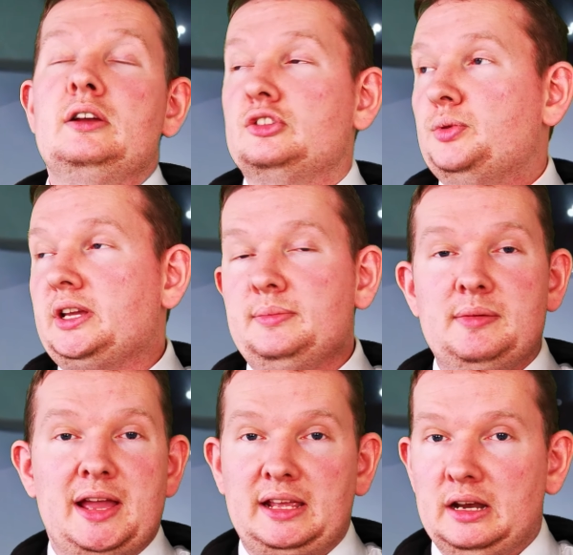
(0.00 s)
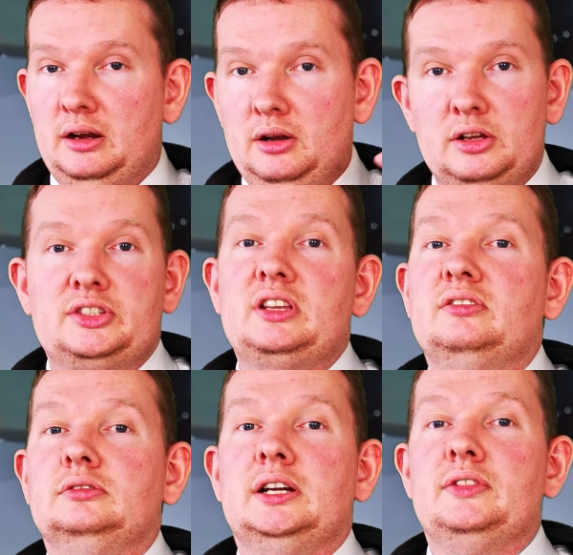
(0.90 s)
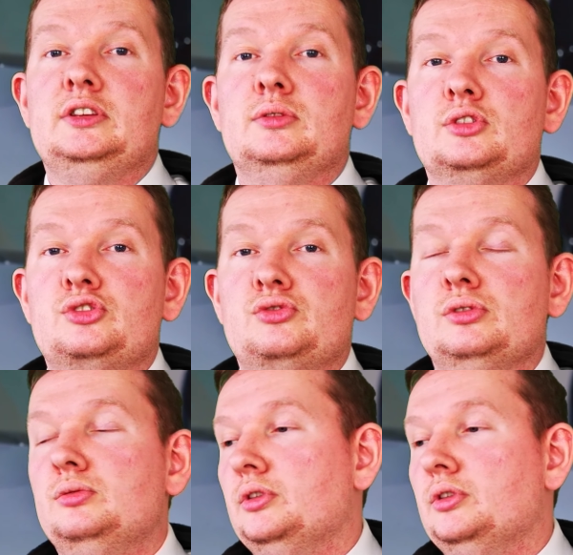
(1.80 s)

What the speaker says: because we're going to be making a lot of stuff around the new Austral.